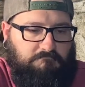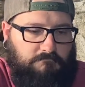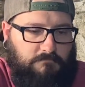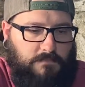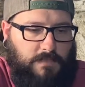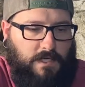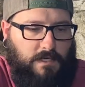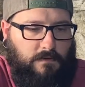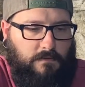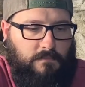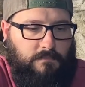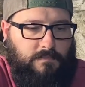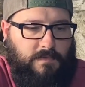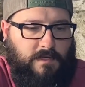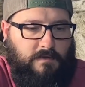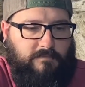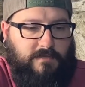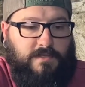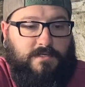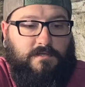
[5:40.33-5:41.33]
you know,
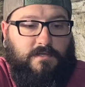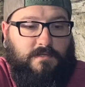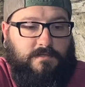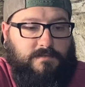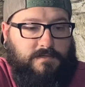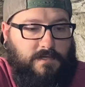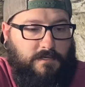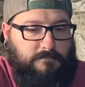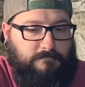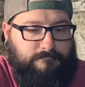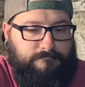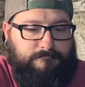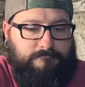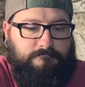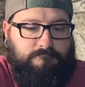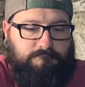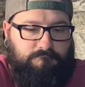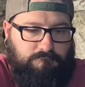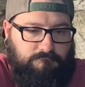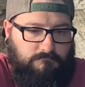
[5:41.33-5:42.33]
being vigilant. So
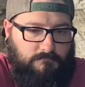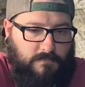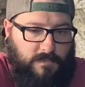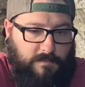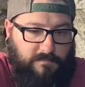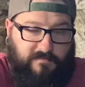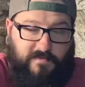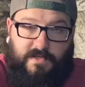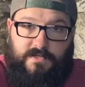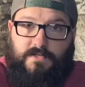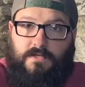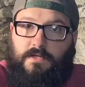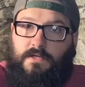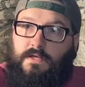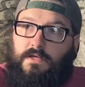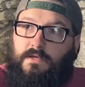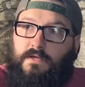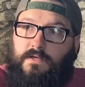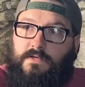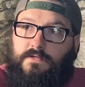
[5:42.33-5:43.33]
vigilant
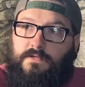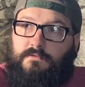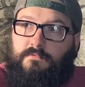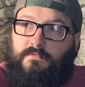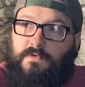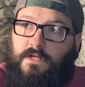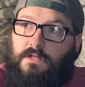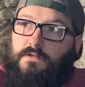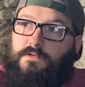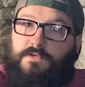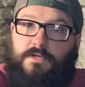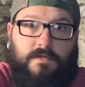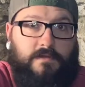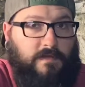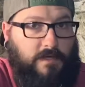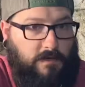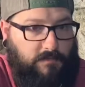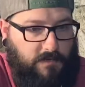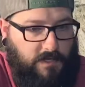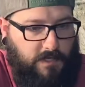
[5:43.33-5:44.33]
and diligent.
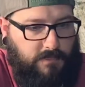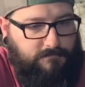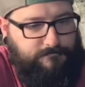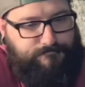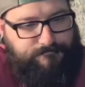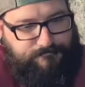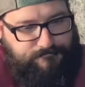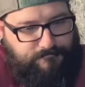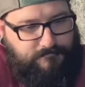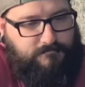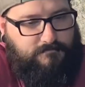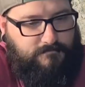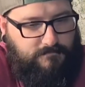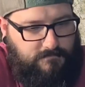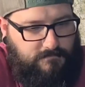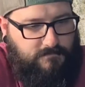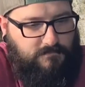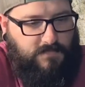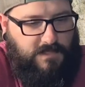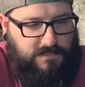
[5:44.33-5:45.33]
There we go.
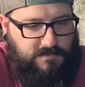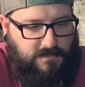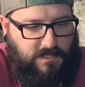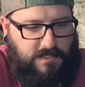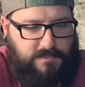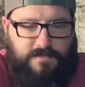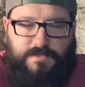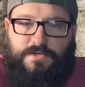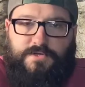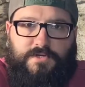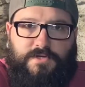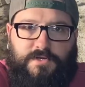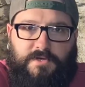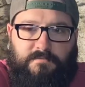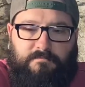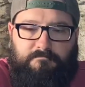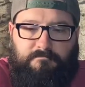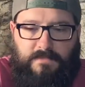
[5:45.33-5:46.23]
So that's what you should do.